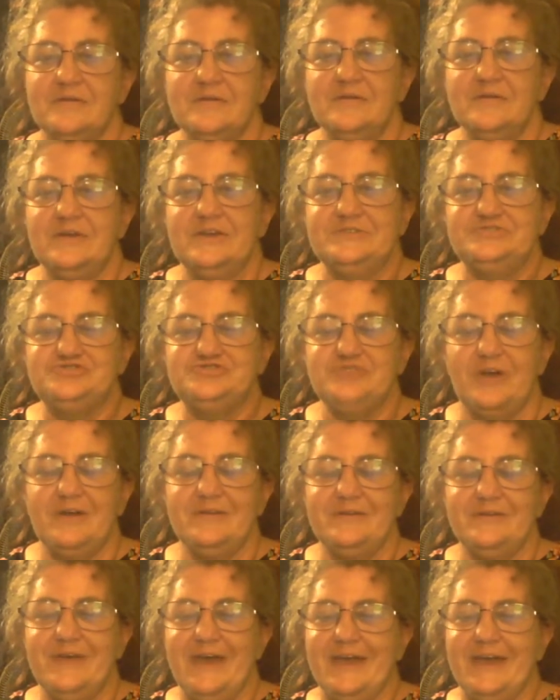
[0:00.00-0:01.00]
And
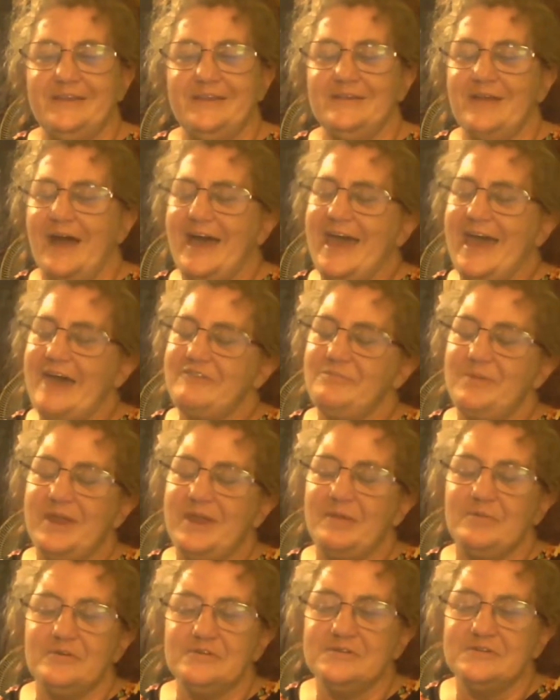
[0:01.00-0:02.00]
I haven't been
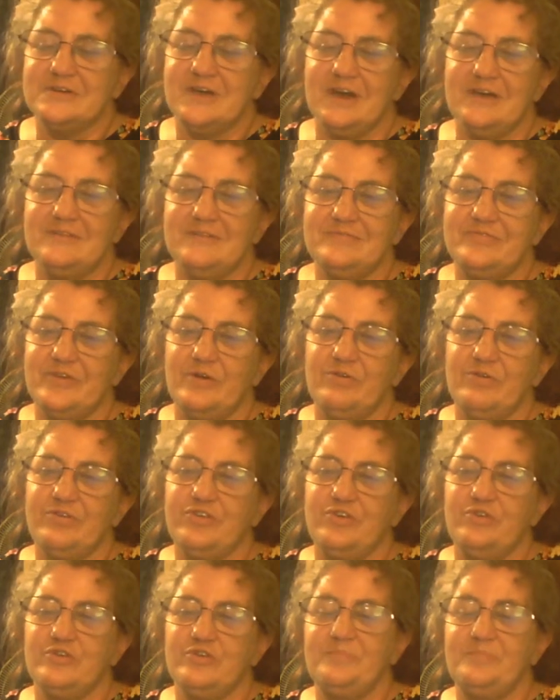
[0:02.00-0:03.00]
able to cut those
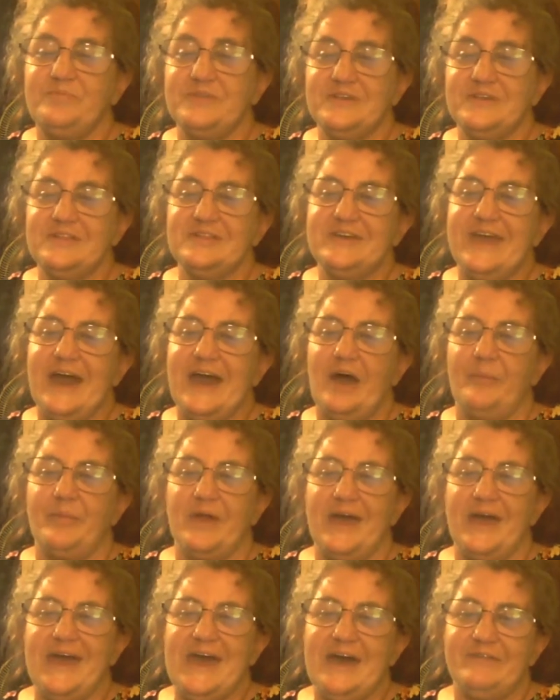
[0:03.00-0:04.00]
two completely out, but
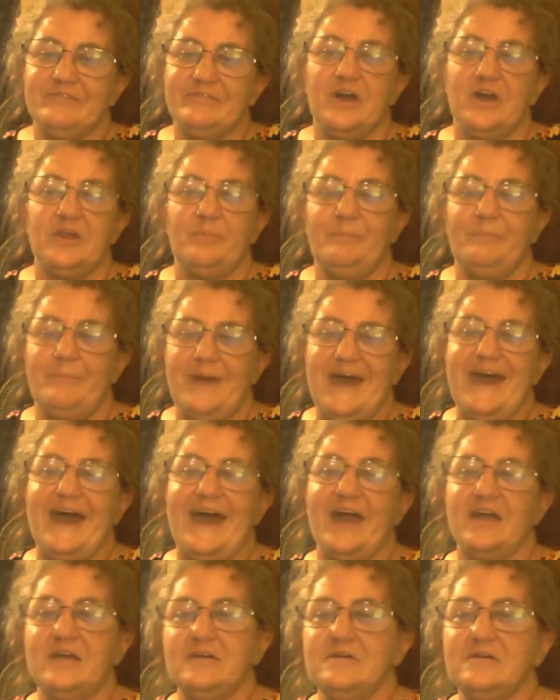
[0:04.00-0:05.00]
I have cut them
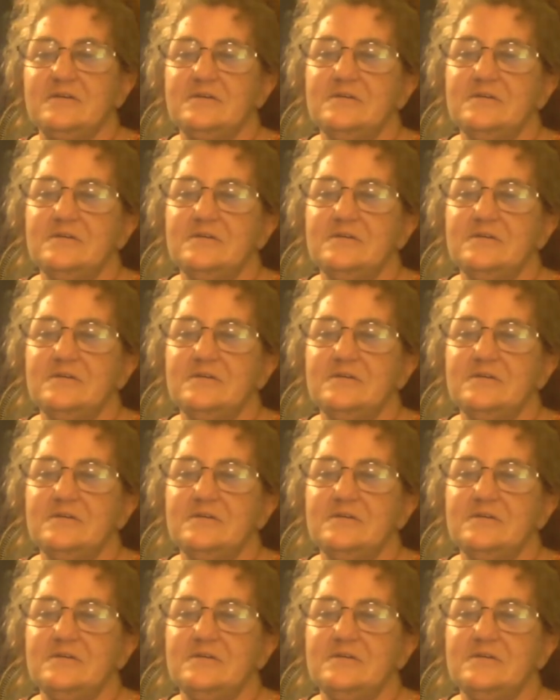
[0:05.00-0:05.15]
back.